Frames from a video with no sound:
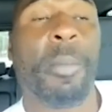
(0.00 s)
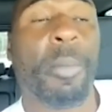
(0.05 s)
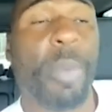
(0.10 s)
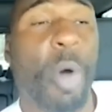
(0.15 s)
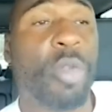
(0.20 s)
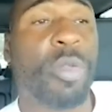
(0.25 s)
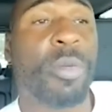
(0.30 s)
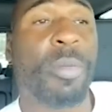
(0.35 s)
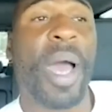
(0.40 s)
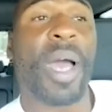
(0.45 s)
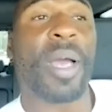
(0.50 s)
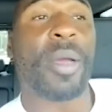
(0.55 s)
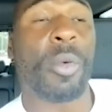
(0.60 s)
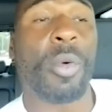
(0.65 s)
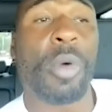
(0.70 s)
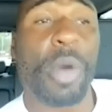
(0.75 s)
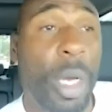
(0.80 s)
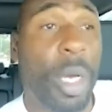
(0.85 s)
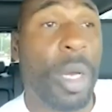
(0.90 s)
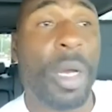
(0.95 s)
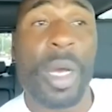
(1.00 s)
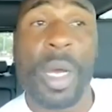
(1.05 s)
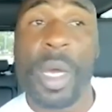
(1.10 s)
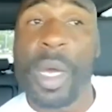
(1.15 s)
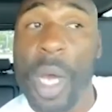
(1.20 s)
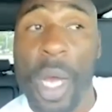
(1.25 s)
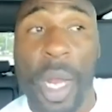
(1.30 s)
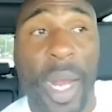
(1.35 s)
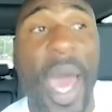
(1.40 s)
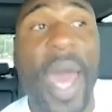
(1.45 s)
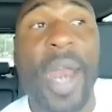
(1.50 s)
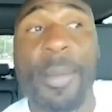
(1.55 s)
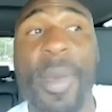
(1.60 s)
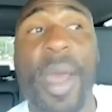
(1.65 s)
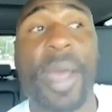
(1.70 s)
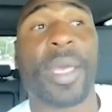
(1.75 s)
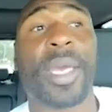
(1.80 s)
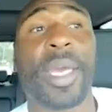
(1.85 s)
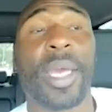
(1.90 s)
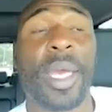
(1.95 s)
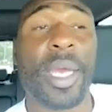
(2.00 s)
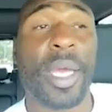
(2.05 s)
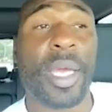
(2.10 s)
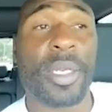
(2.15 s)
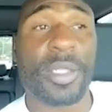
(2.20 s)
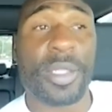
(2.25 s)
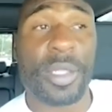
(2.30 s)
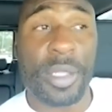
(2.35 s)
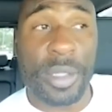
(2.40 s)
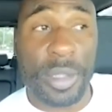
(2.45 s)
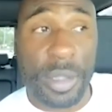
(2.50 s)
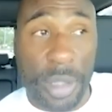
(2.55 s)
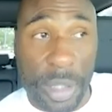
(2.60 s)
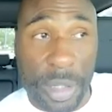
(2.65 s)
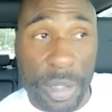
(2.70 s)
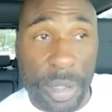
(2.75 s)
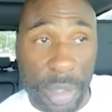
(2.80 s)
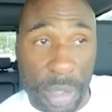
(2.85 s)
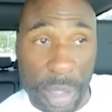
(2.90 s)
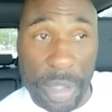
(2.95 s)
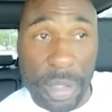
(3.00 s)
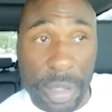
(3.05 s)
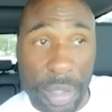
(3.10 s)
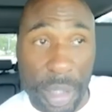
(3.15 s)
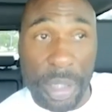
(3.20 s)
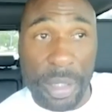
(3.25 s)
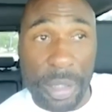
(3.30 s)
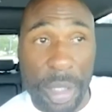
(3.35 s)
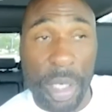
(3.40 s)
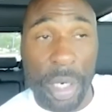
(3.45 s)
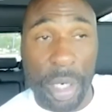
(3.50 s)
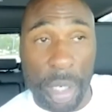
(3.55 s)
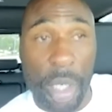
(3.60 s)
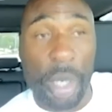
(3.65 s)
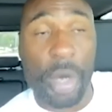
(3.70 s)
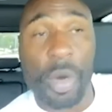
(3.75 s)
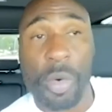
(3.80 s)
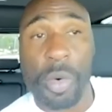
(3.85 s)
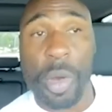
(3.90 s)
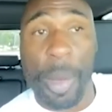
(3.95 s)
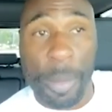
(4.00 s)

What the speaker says: both of my well, a lot of my kids, it's gonna go.